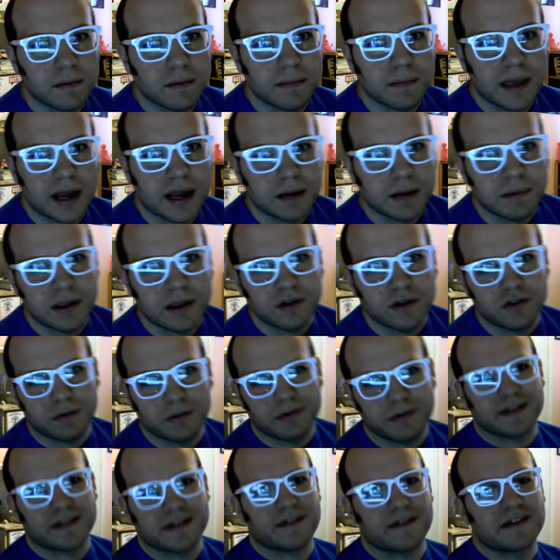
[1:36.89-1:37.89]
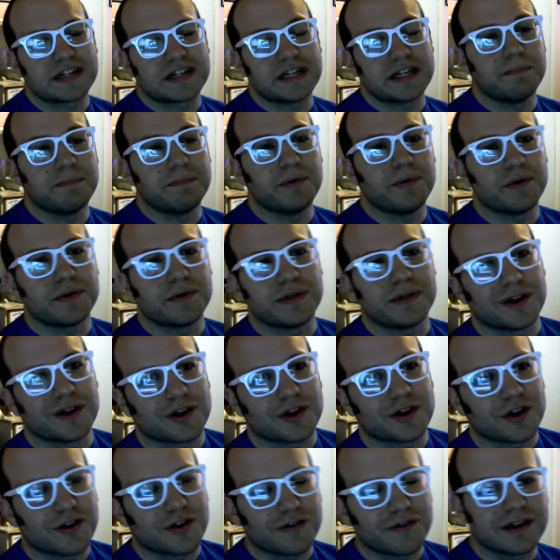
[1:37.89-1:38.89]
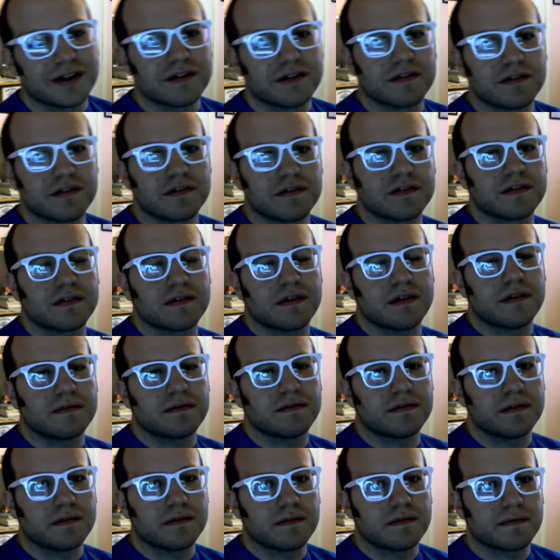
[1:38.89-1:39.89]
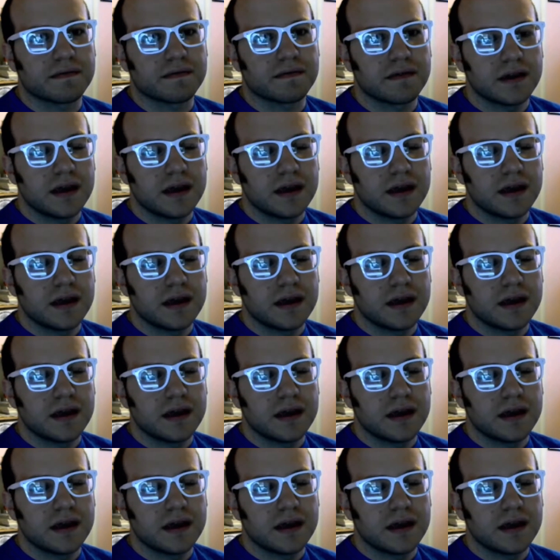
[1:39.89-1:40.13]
anime YouTubers have actually built their careers off of